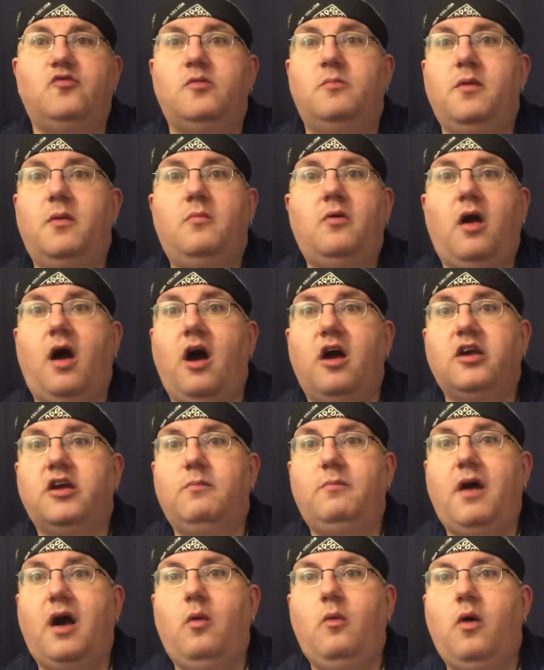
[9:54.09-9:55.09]
Remember
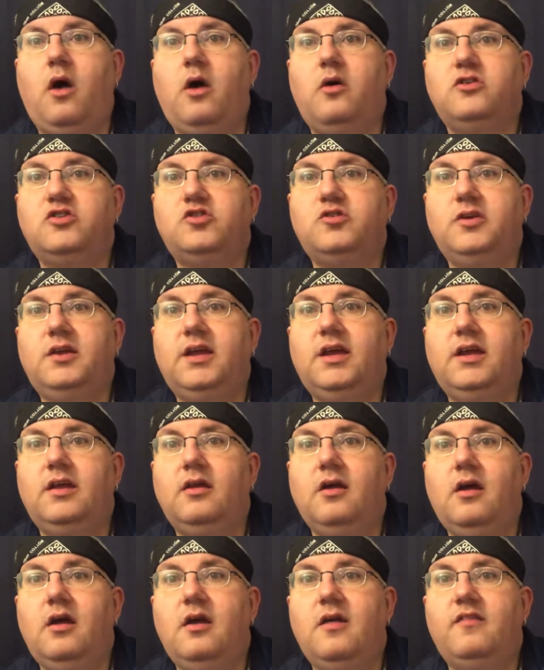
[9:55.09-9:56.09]
Occupy Wall Street?
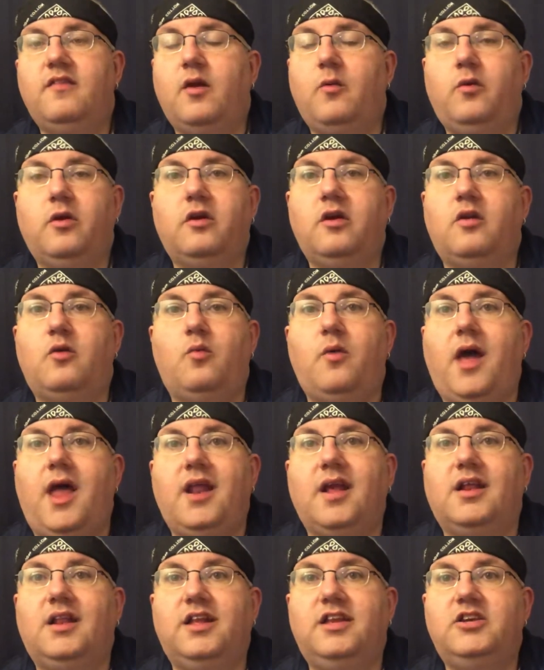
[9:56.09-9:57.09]
They were going to
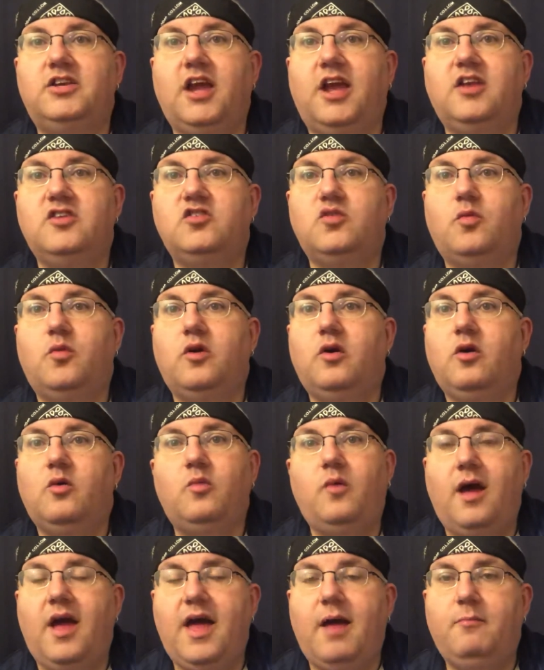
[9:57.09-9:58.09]
radically change the world.
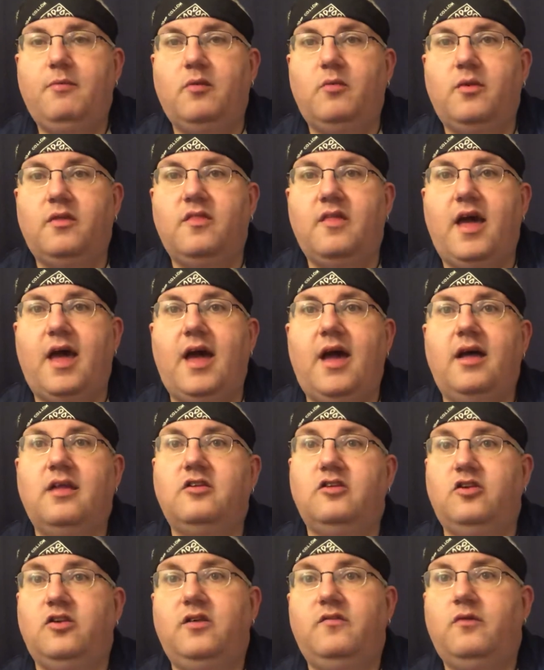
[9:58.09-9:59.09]
What happened with that?
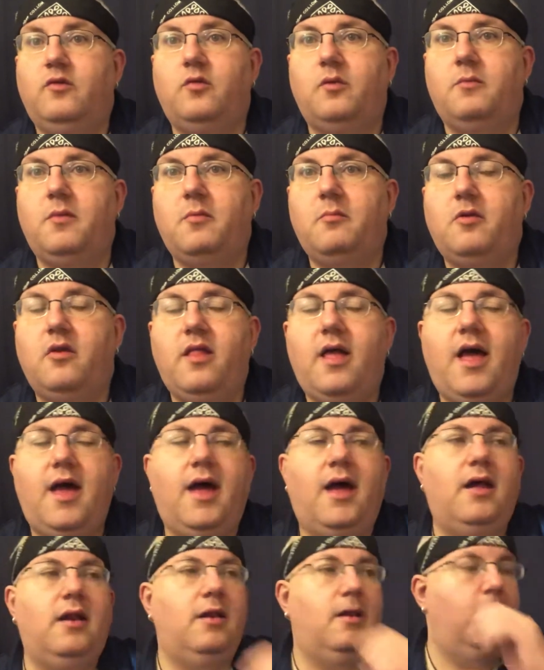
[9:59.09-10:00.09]
Do you even remember
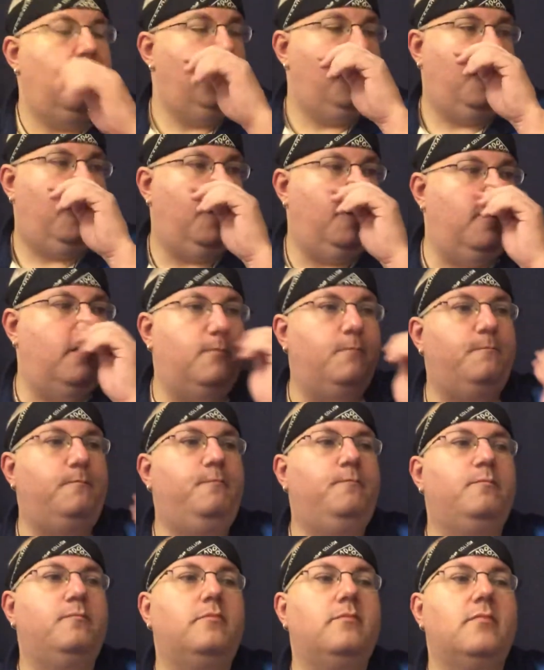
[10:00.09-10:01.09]
that?
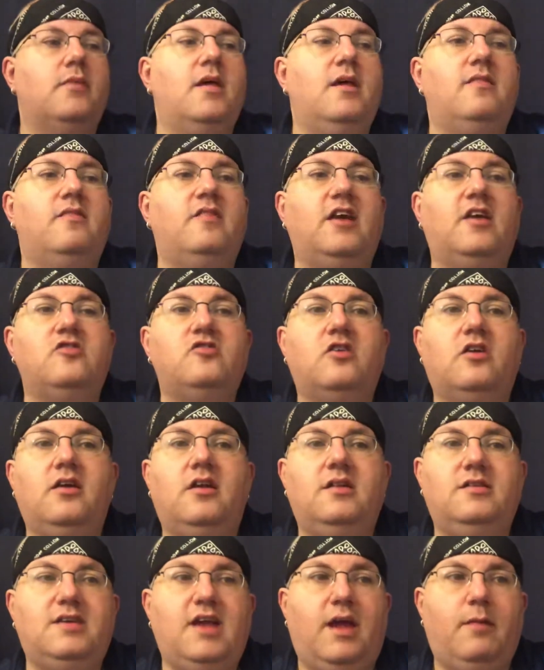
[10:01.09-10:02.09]
things are going
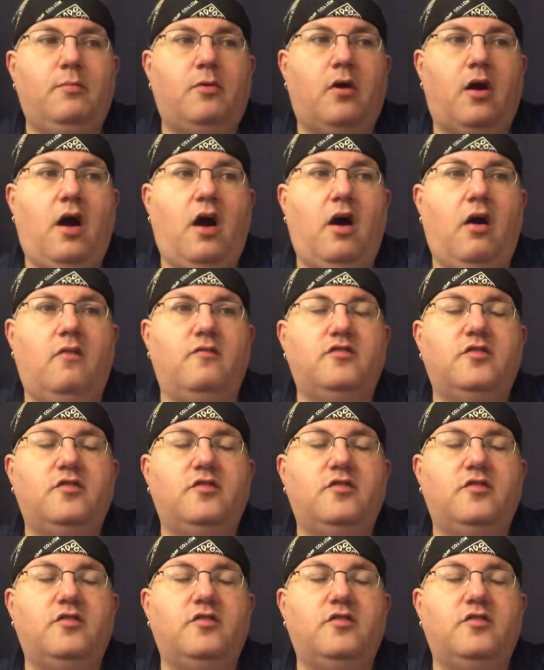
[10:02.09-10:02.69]
to taper off.